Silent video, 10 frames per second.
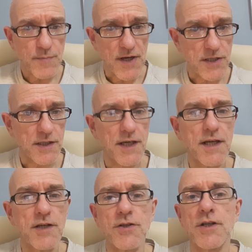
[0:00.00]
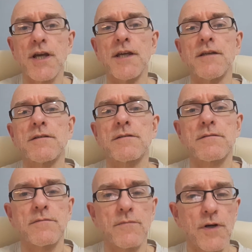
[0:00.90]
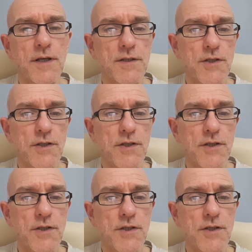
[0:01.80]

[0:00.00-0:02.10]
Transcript: special occasion cakes, right?